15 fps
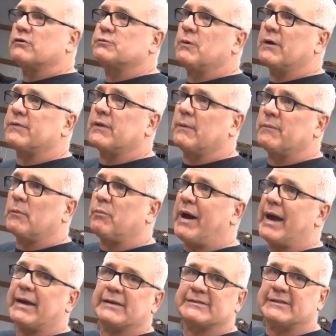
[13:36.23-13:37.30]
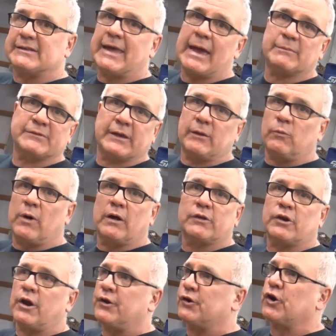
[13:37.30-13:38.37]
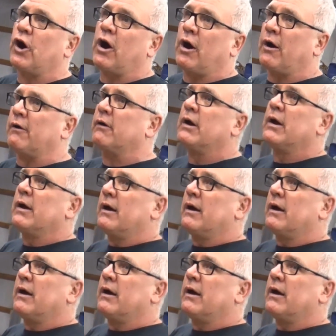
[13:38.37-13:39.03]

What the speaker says: with them, the brackets, the tabs that get welded on the car.